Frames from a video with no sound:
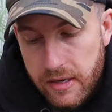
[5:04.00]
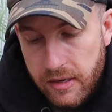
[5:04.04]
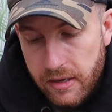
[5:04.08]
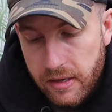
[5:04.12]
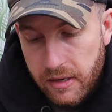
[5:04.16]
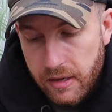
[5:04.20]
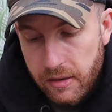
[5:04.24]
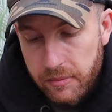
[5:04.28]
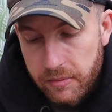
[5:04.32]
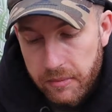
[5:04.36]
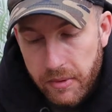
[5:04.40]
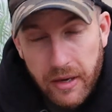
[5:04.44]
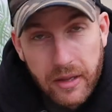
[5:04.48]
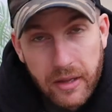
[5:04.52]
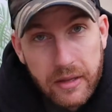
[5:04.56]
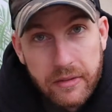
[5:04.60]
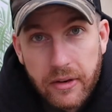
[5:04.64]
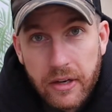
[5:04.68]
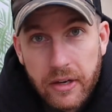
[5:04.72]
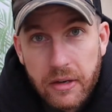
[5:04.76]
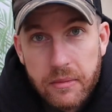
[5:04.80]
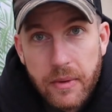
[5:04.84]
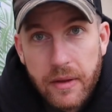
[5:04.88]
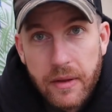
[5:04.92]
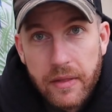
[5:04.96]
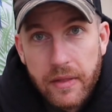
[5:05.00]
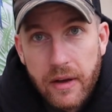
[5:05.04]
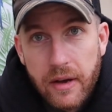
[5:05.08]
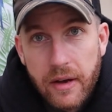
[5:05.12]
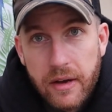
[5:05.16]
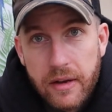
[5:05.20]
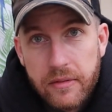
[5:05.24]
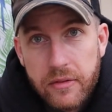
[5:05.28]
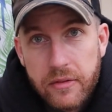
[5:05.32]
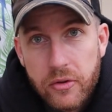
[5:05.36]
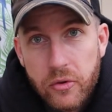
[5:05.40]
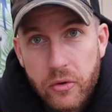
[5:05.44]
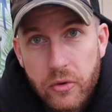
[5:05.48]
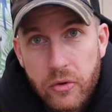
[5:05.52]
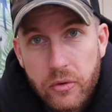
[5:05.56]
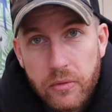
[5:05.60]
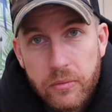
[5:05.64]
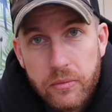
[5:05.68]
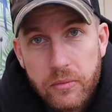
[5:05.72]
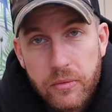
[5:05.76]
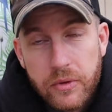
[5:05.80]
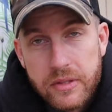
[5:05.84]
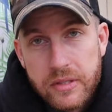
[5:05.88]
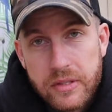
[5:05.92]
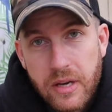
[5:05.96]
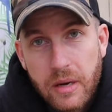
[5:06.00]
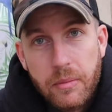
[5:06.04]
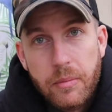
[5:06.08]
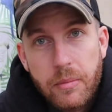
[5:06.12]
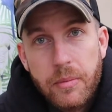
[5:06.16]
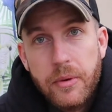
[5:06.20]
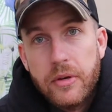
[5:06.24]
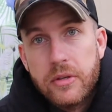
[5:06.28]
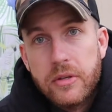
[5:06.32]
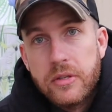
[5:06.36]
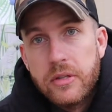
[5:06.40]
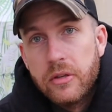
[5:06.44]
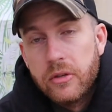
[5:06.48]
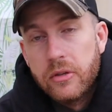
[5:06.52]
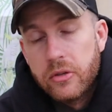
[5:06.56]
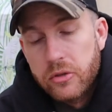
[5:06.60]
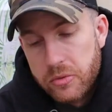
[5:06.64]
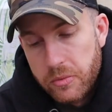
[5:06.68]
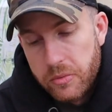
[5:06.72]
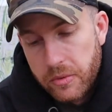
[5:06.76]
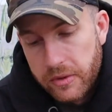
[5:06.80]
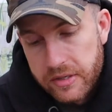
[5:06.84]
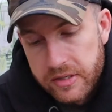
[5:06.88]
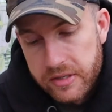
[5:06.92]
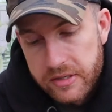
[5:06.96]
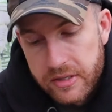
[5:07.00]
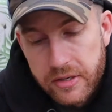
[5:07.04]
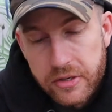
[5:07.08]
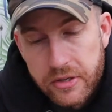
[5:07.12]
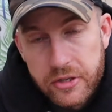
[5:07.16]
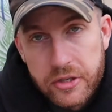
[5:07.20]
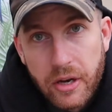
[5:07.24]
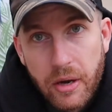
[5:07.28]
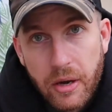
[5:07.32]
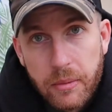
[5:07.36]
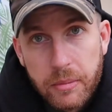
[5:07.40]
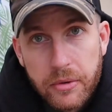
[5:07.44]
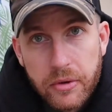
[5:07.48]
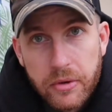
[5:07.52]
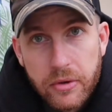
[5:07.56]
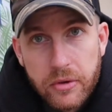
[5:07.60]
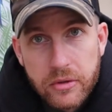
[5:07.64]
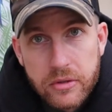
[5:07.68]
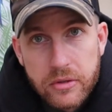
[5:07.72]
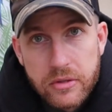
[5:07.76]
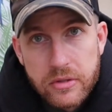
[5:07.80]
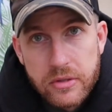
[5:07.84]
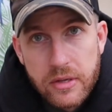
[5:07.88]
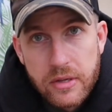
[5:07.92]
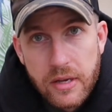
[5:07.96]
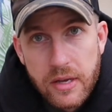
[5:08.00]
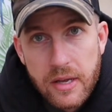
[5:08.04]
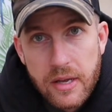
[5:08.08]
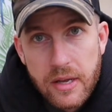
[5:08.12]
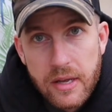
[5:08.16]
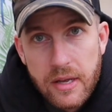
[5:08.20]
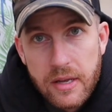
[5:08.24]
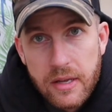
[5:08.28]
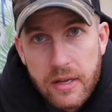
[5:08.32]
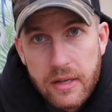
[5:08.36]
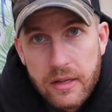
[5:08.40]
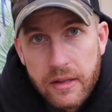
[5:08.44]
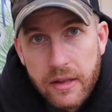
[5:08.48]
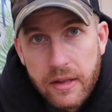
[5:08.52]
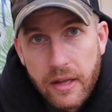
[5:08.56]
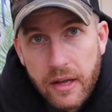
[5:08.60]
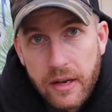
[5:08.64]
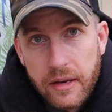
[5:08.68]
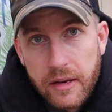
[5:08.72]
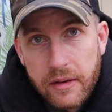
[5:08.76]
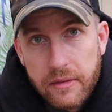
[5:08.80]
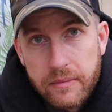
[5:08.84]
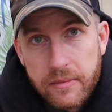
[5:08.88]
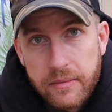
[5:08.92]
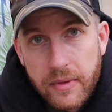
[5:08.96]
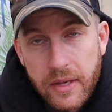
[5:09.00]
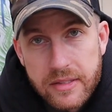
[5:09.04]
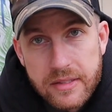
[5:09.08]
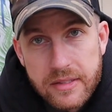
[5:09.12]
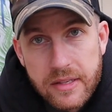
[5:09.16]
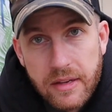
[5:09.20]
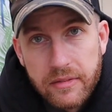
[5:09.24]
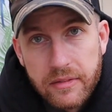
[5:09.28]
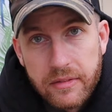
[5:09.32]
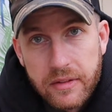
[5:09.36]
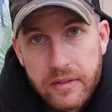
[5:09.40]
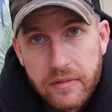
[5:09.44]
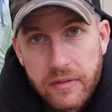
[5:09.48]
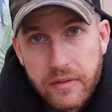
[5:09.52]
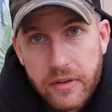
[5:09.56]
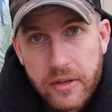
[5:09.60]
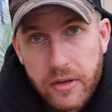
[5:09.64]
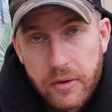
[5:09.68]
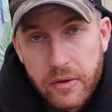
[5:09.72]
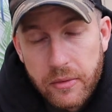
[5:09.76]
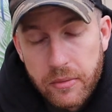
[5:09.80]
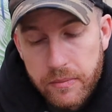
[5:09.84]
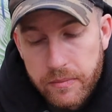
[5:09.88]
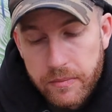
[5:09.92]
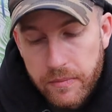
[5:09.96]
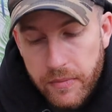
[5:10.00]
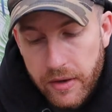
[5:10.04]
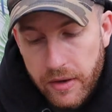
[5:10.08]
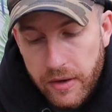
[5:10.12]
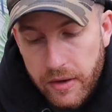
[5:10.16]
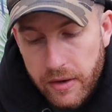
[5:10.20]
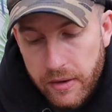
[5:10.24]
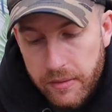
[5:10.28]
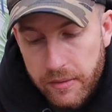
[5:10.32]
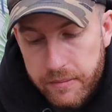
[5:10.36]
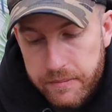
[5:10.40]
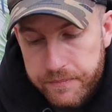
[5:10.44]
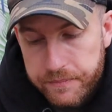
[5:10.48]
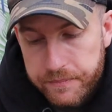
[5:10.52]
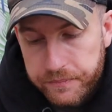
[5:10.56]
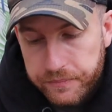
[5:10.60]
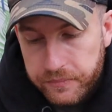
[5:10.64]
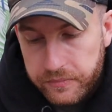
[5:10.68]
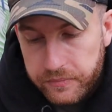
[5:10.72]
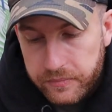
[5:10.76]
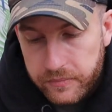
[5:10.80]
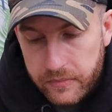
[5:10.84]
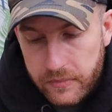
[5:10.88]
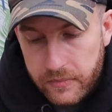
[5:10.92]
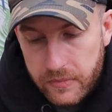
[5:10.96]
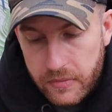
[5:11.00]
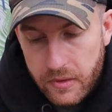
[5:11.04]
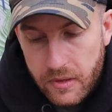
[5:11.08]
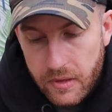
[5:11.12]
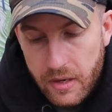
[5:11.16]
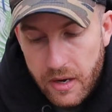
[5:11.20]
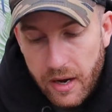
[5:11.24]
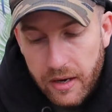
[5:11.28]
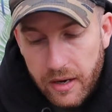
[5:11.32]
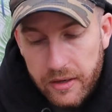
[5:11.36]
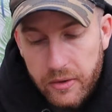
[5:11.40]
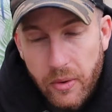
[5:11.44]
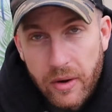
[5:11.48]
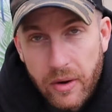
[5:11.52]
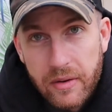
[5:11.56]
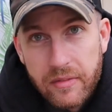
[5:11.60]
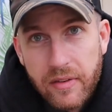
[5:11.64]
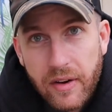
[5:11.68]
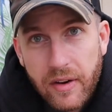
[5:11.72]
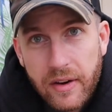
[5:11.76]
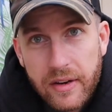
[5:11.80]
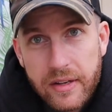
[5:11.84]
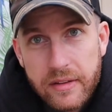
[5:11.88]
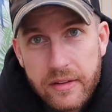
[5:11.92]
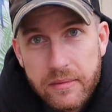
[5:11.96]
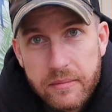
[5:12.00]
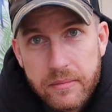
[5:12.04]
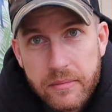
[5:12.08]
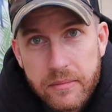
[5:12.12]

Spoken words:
Highly recommend that. If you're the type of person that doesn't want to sit and sharpen hooks, then that's definitely for you. I find it